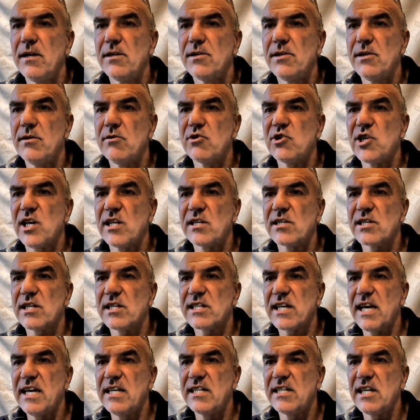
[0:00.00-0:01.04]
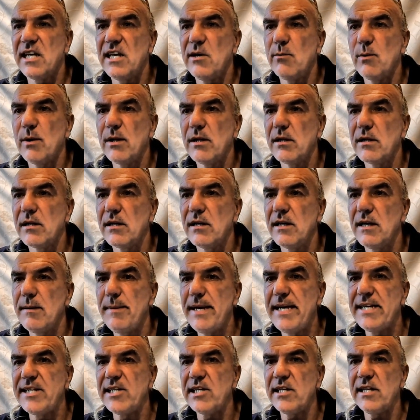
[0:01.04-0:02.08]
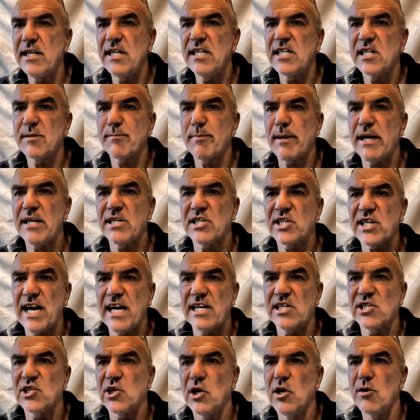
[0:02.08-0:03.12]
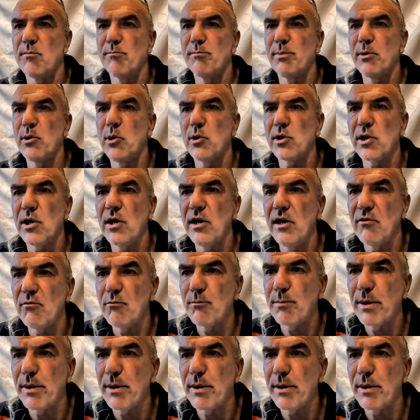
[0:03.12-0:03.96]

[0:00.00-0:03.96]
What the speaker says: New Chancellor says he will immediately splash cash on border